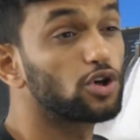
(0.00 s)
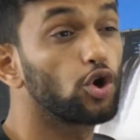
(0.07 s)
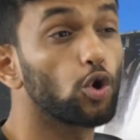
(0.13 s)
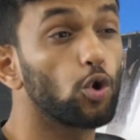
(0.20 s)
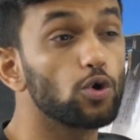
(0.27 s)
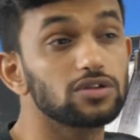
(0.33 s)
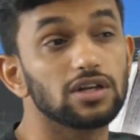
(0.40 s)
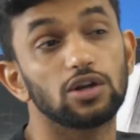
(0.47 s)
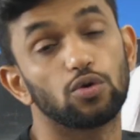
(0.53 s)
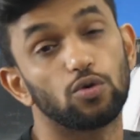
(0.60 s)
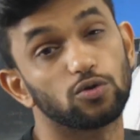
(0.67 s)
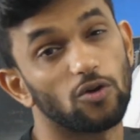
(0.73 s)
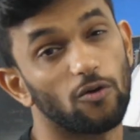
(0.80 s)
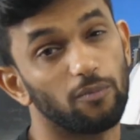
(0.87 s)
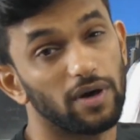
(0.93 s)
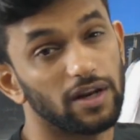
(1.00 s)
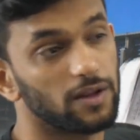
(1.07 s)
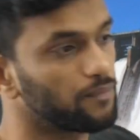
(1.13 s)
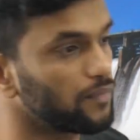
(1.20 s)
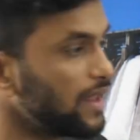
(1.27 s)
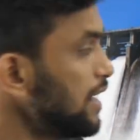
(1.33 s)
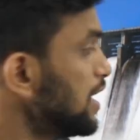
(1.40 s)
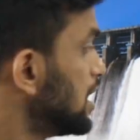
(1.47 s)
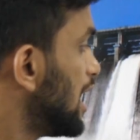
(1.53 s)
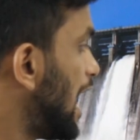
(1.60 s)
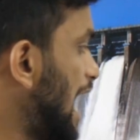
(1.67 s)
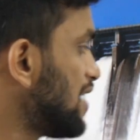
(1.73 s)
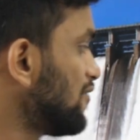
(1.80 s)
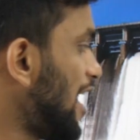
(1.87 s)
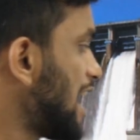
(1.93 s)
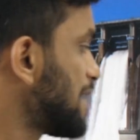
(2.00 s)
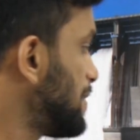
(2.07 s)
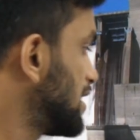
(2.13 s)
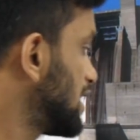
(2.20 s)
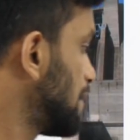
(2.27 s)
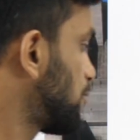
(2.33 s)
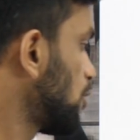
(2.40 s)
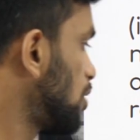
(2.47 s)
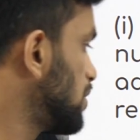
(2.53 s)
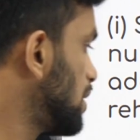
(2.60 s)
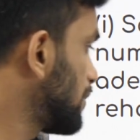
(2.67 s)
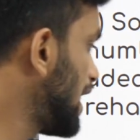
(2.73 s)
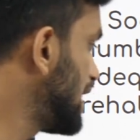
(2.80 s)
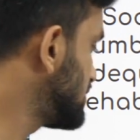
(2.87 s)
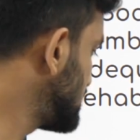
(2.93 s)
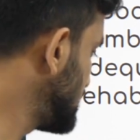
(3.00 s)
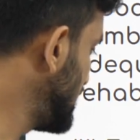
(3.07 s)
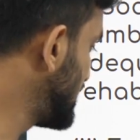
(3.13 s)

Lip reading: Crores and crores of money. Environmental problem, guys.